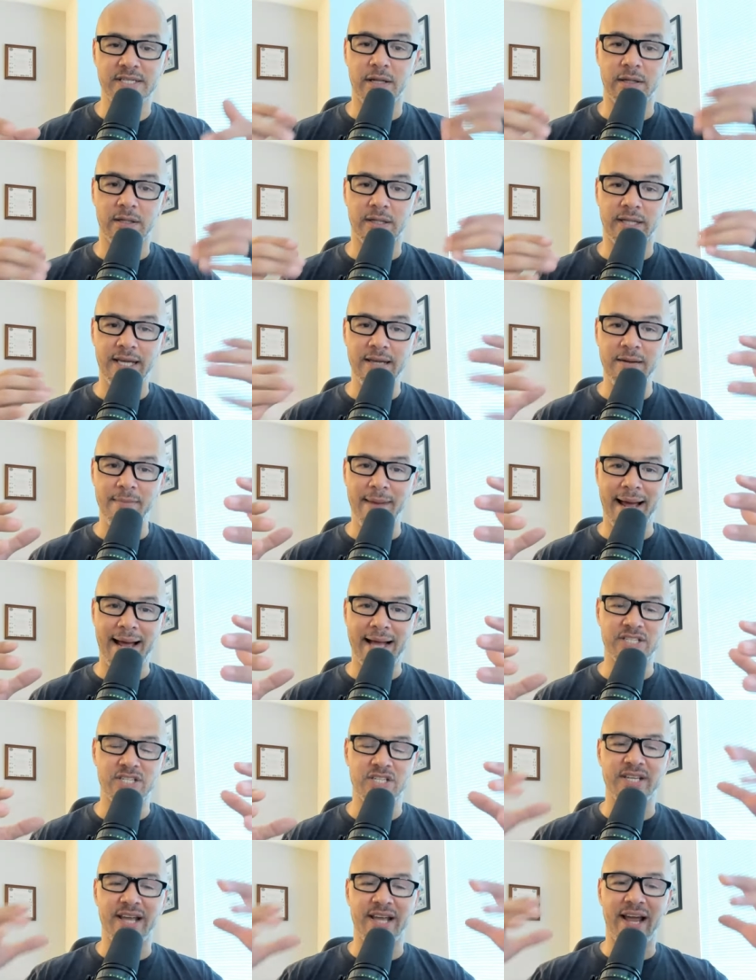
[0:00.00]
Now, lean
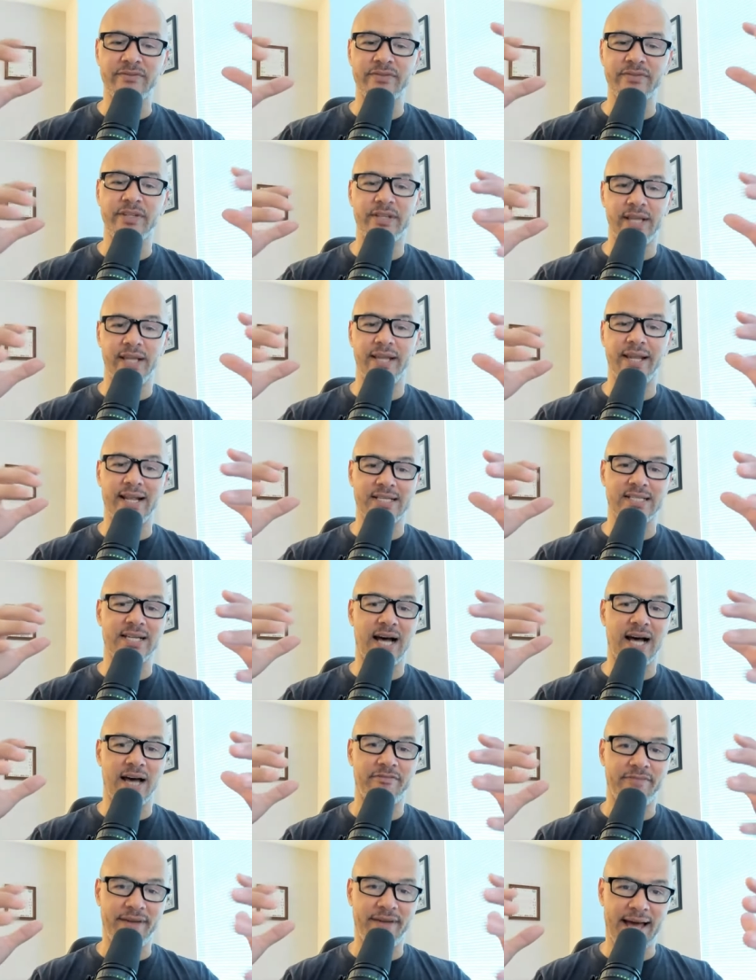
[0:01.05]
mass is everything that's
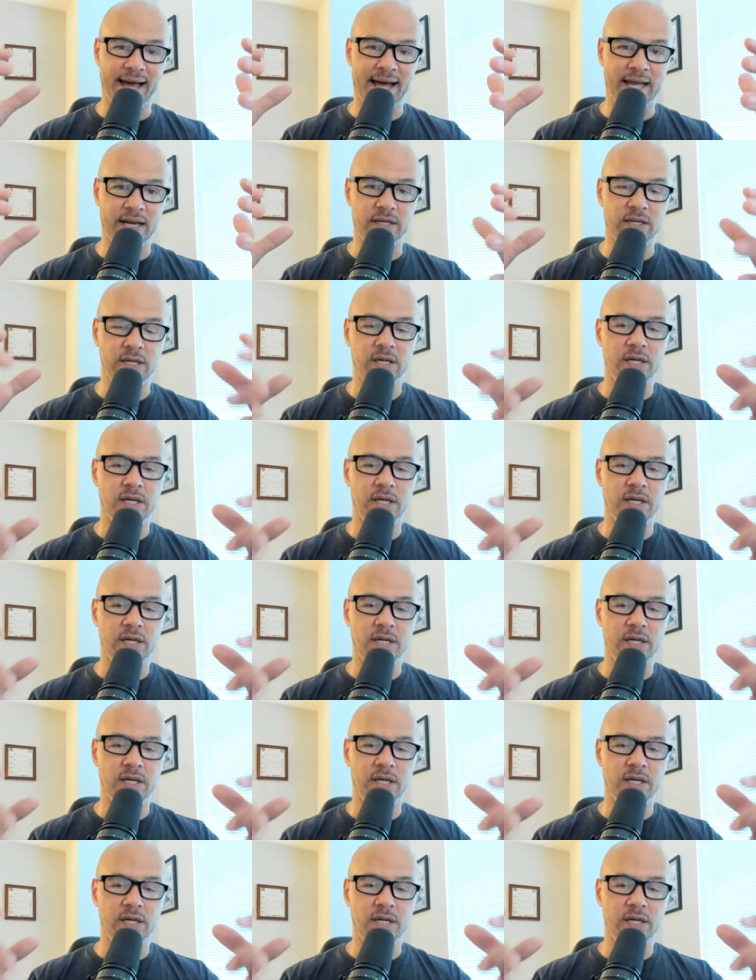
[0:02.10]
not fat.